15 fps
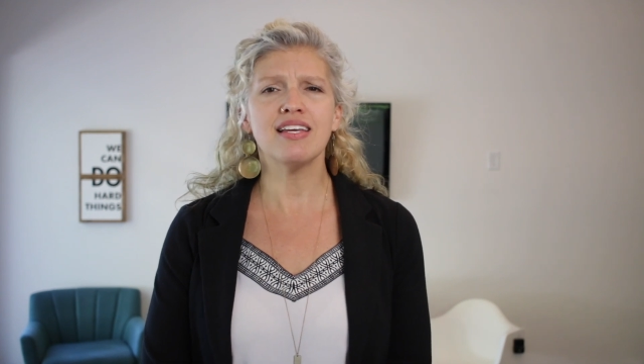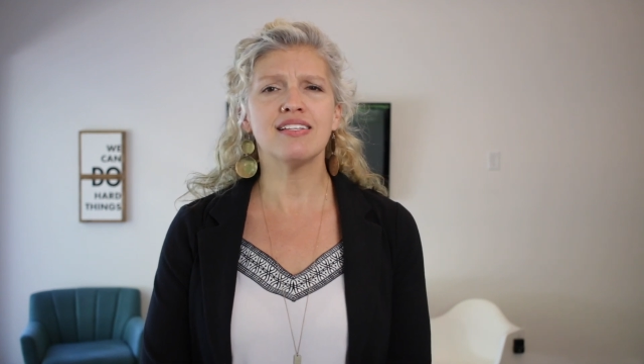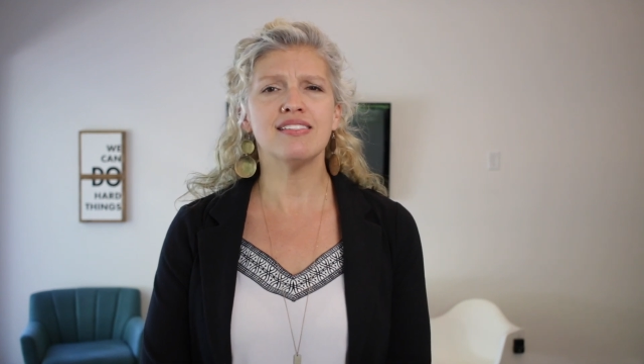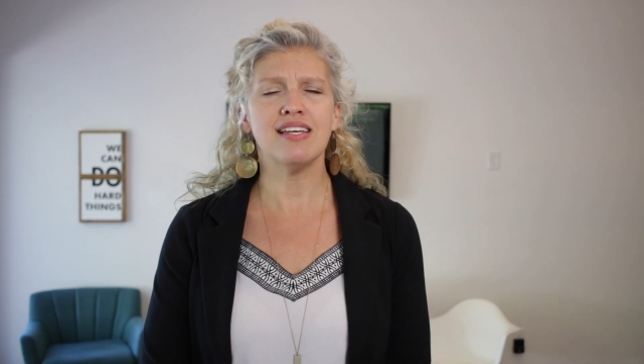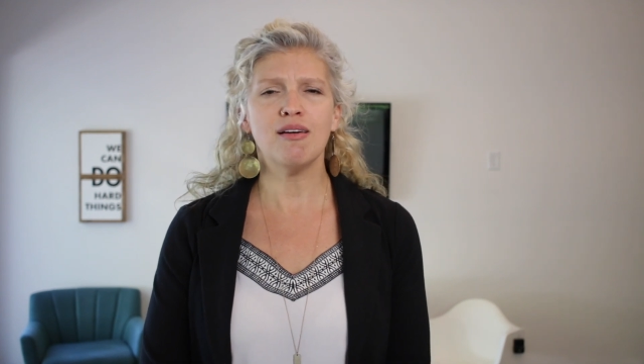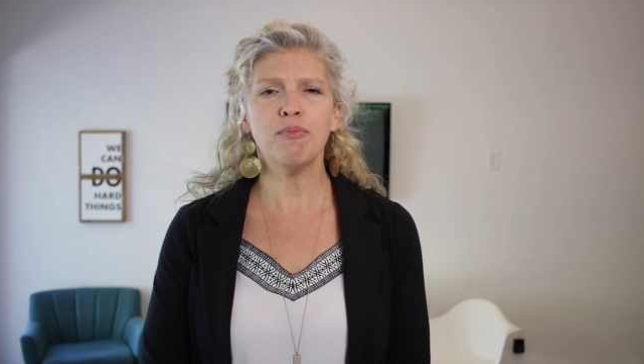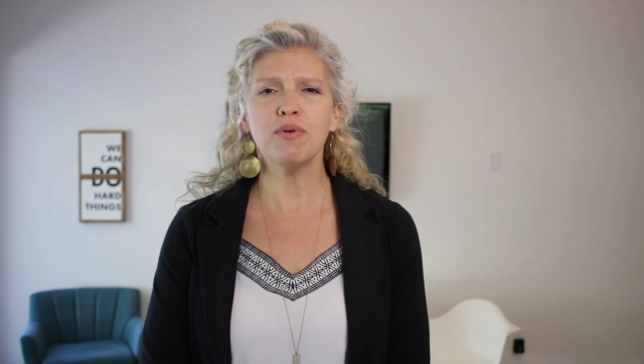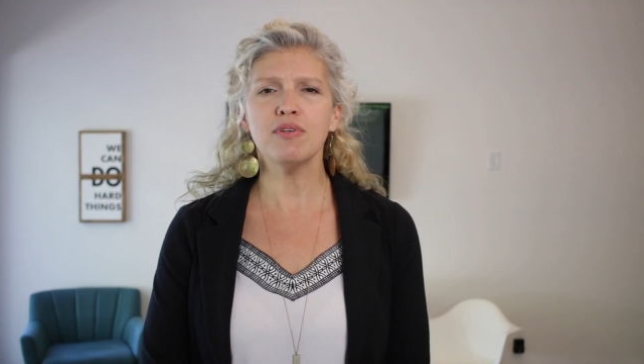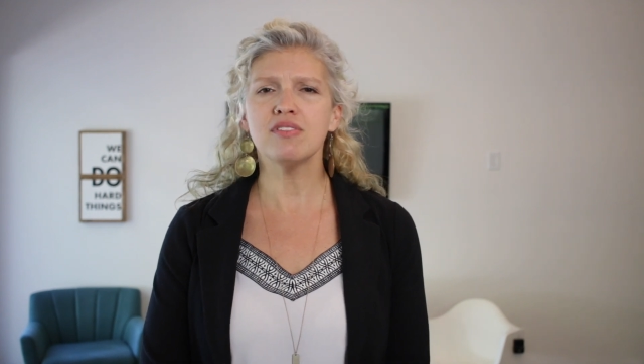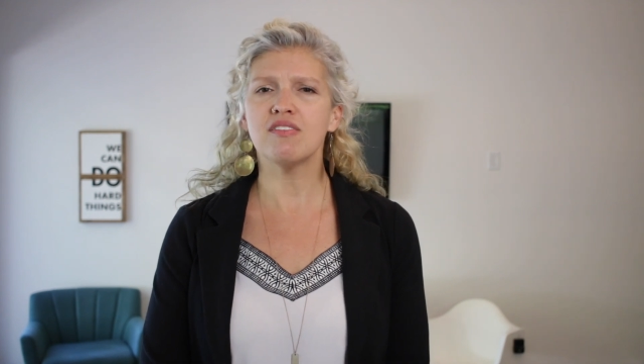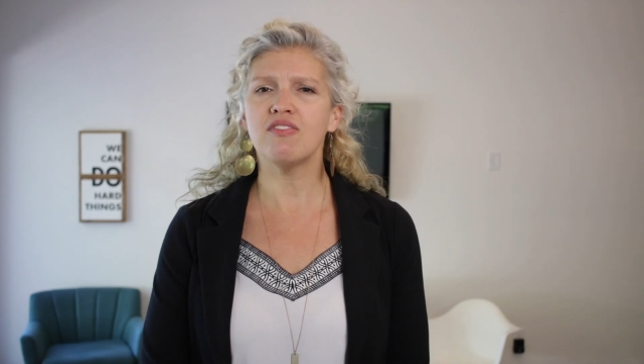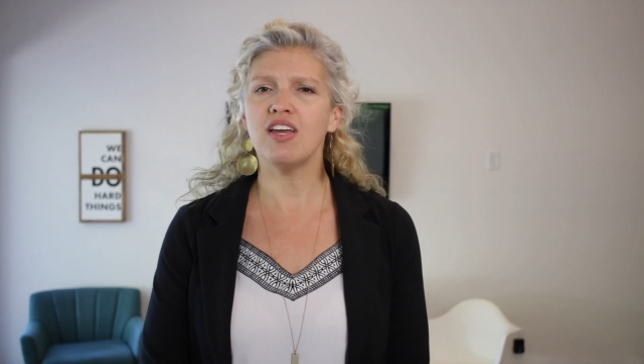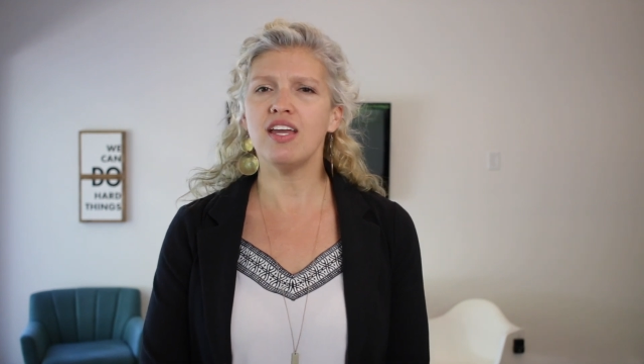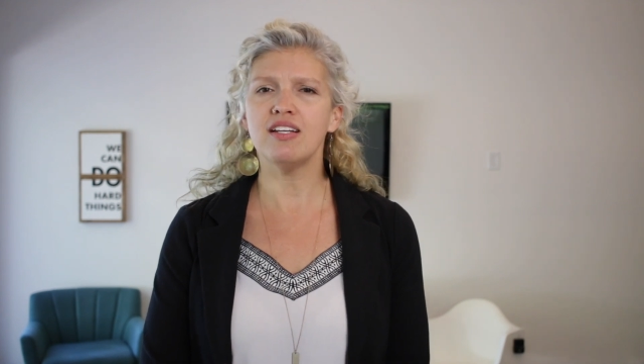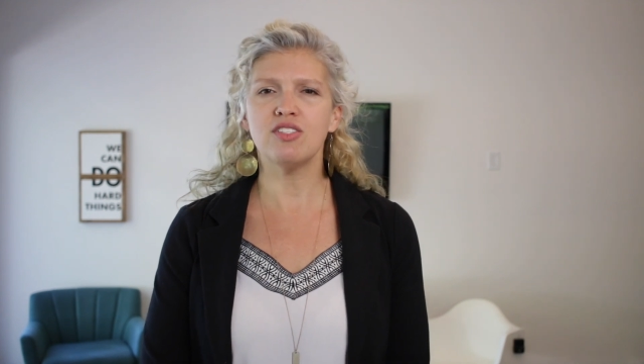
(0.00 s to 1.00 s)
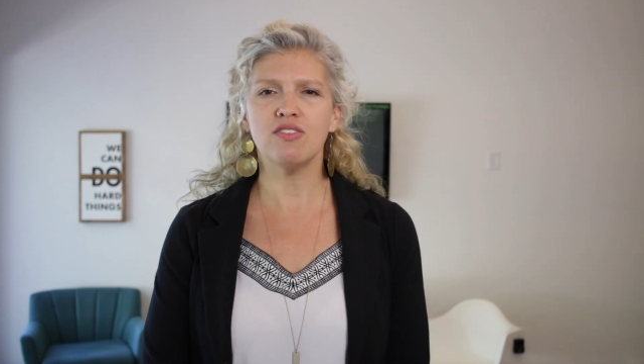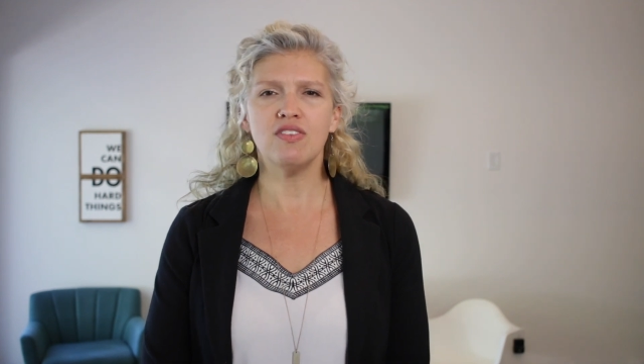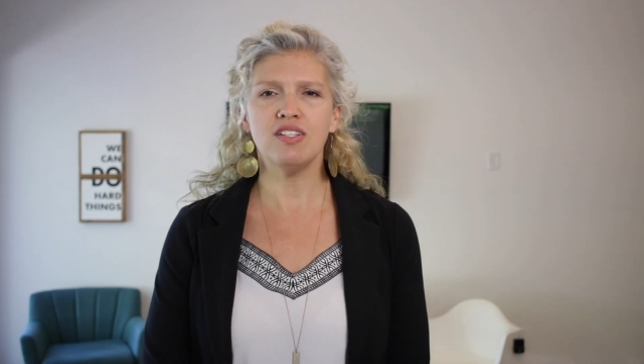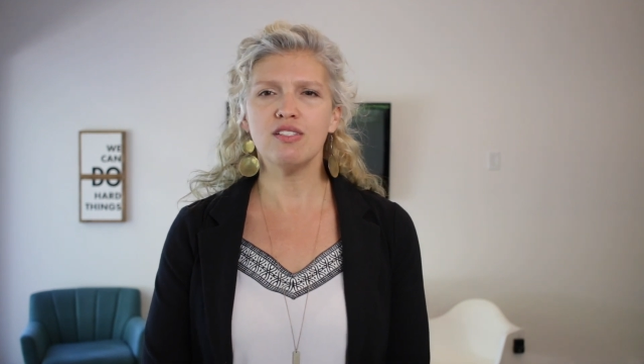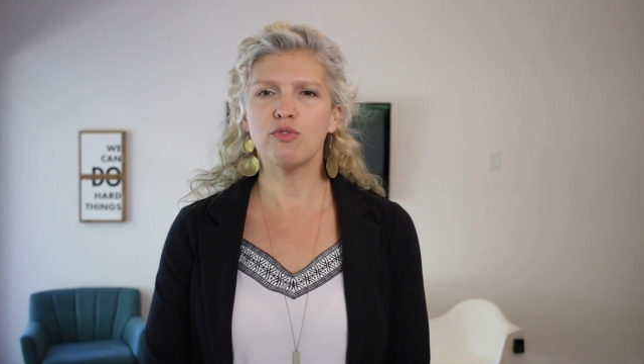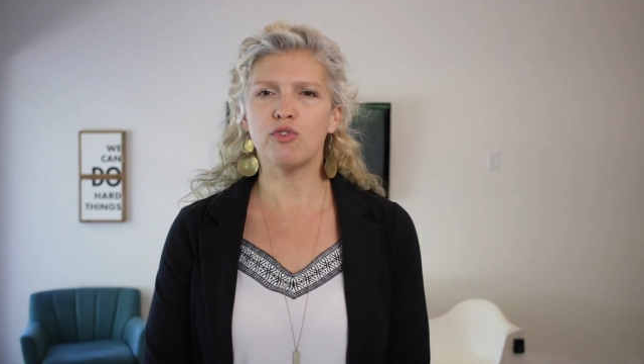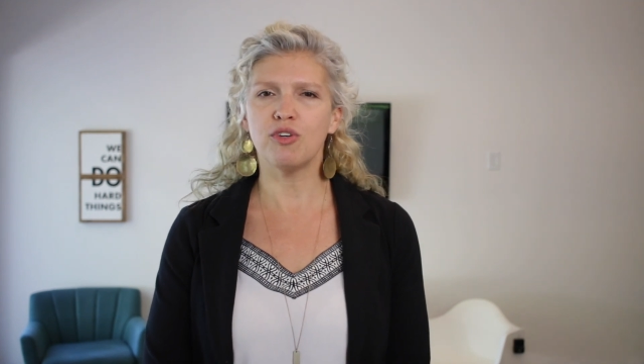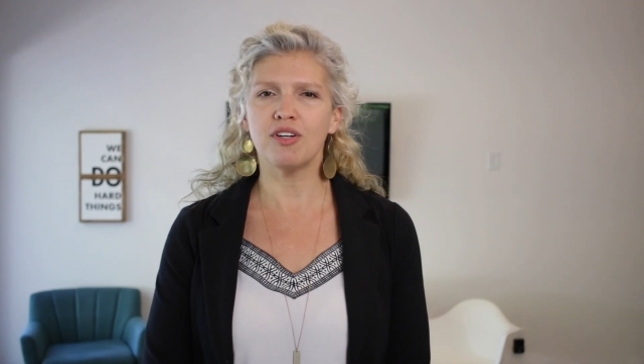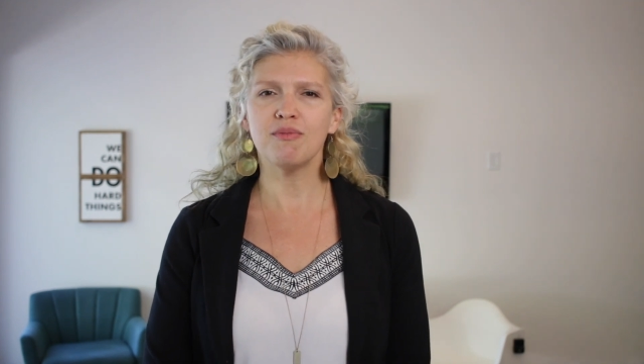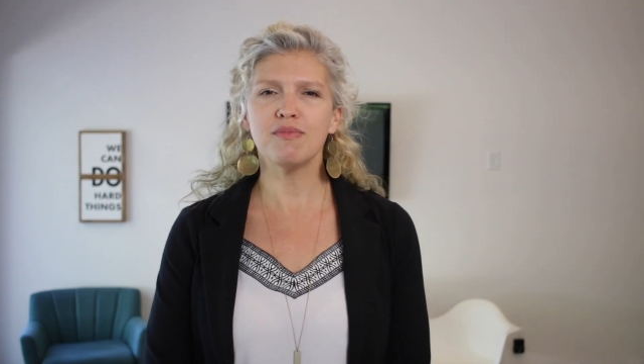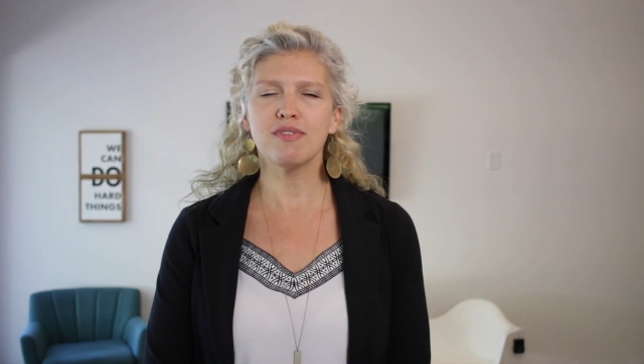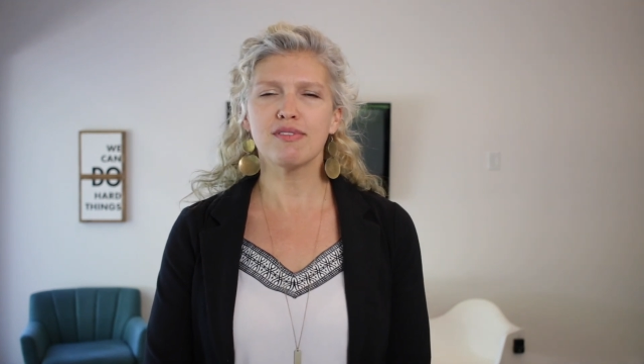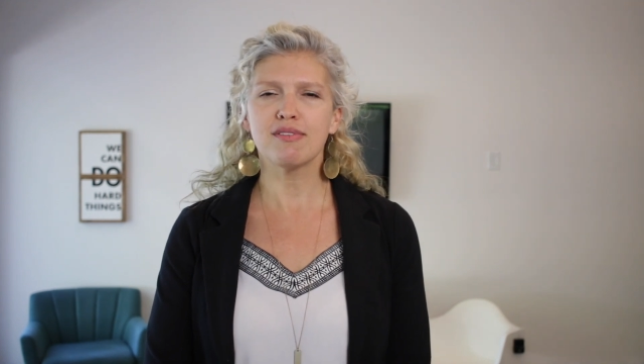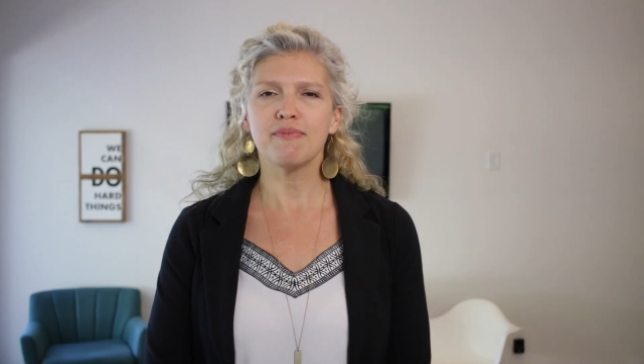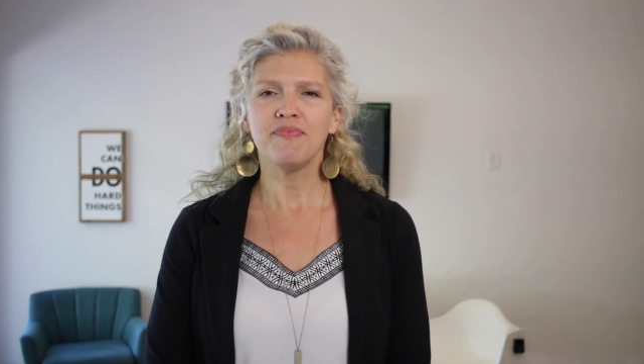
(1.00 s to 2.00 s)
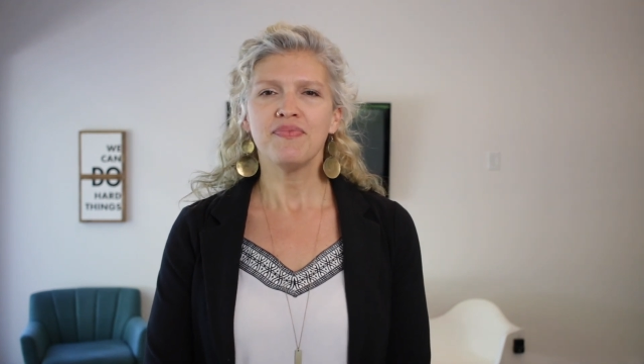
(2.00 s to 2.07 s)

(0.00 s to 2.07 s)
examples of each of these forms.